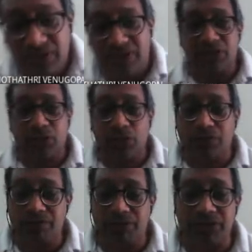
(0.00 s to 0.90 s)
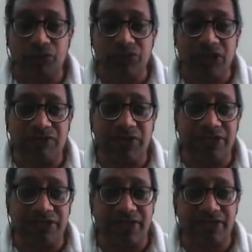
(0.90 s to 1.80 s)
It is a uniform distribution, it
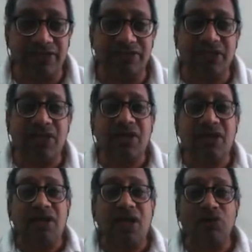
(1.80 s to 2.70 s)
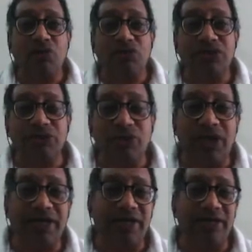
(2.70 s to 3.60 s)
varies like this. Now
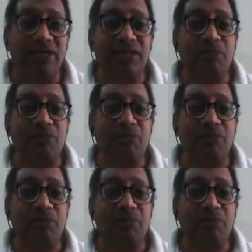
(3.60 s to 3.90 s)
simulating